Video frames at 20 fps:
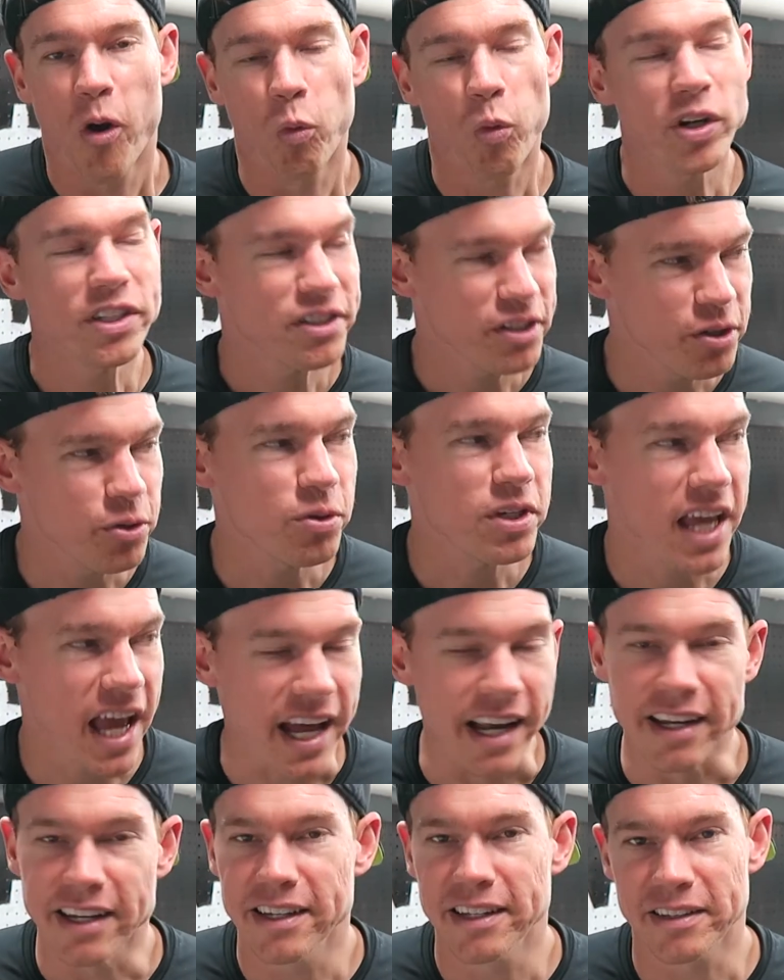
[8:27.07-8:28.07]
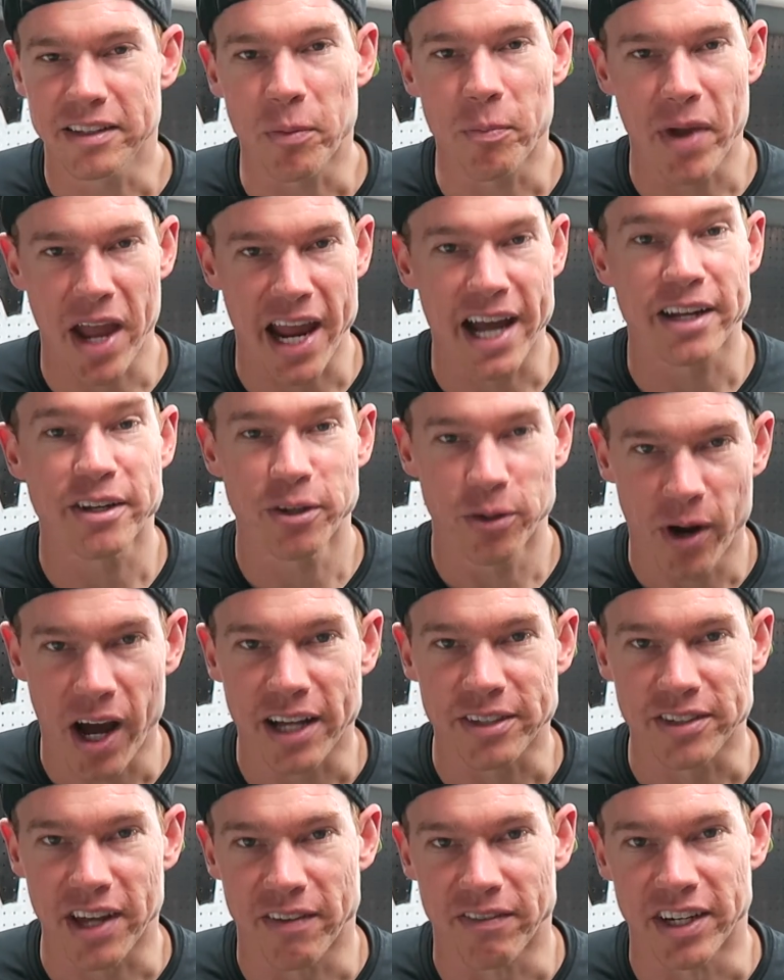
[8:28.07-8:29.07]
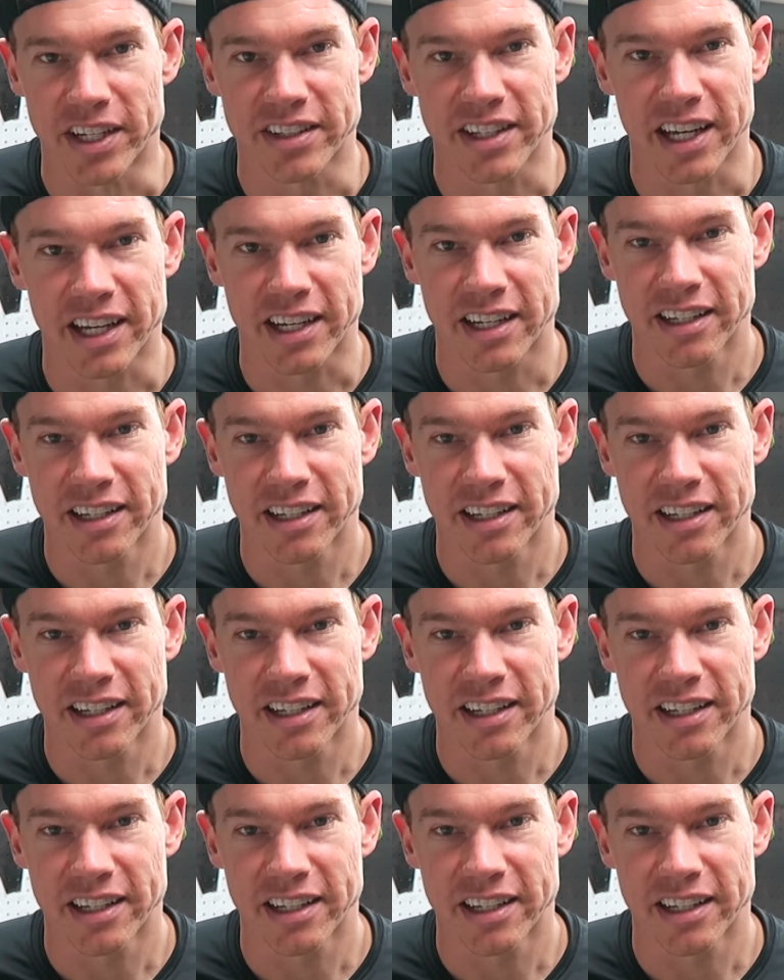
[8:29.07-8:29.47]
What do you get the man who has everything?